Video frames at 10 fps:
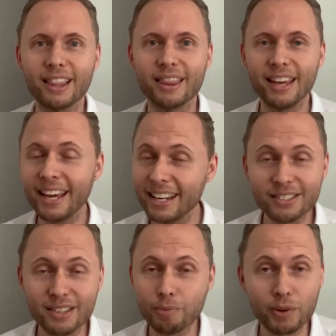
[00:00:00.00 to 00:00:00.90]
It
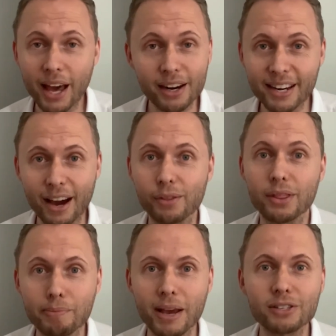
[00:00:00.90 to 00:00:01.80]
is without a doubt the
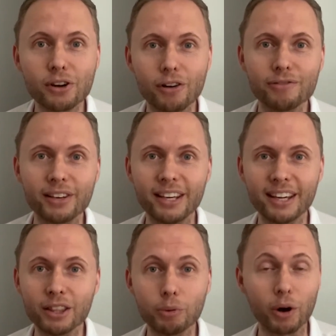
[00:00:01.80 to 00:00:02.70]
best coffee
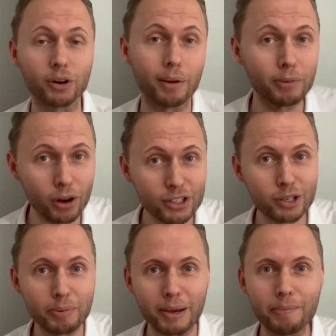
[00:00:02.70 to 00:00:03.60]
in the world, and I'm not
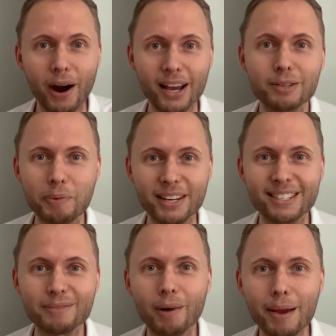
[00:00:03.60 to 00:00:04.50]
just being biased because
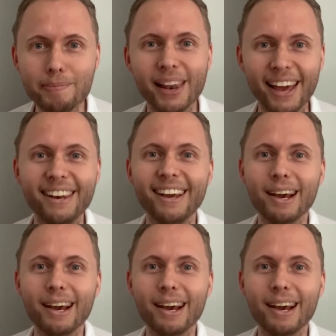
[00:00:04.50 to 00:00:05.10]
it's my plant,